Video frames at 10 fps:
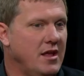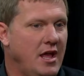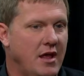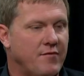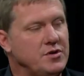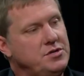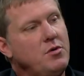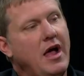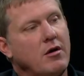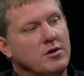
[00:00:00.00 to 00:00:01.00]
And for
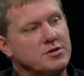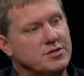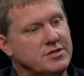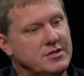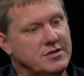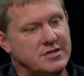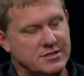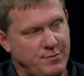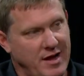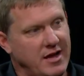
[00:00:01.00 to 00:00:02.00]
two hours,
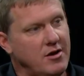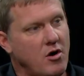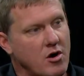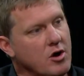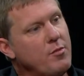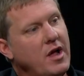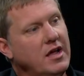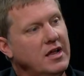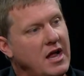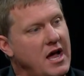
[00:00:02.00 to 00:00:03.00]
Despain,
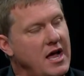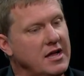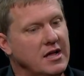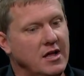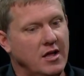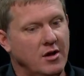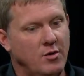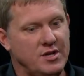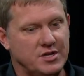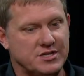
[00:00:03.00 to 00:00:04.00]
Argabright, and I,
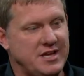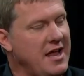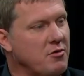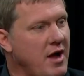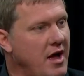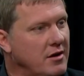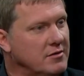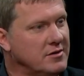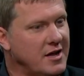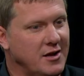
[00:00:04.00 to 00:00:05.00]
we just sat
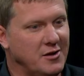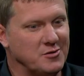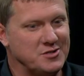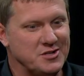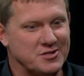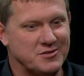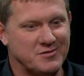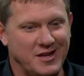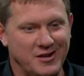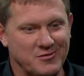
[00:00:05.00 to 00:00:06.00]
around, you know, just,
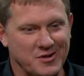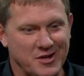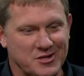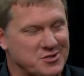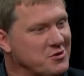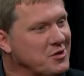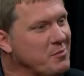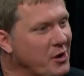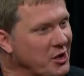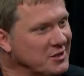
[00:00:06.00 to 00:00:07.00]
you know, shooting the
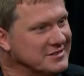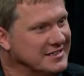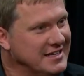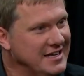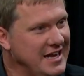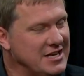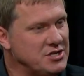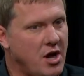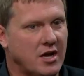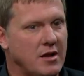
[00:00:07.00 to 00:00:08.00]
bull and
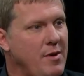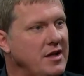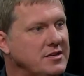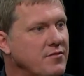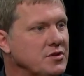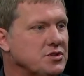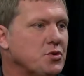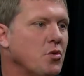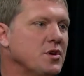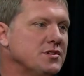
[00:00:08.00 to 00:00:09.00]
talking about different
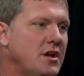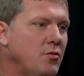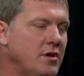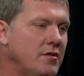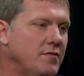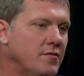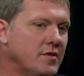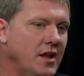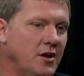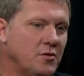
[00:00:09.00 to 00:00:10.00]
stories that we've
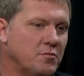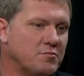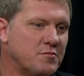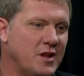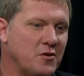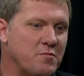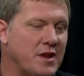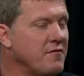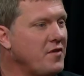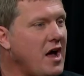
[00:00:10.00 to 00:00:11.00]
you know you know
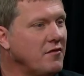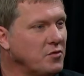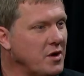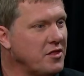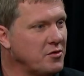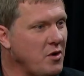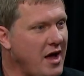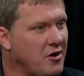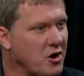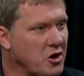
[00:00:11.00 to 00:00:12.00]
been involved with
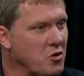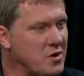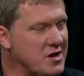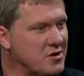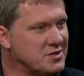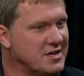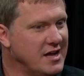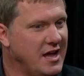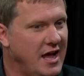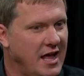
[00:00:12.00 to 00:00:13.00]
throughout our careers.
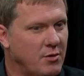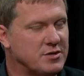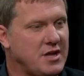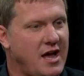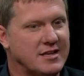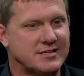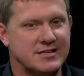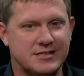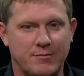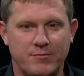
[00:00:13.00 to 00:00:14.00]
And it was honestly
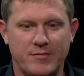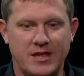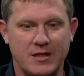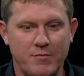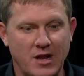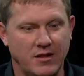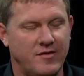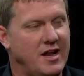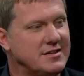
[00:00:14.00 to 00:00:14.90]
something in the middle of it.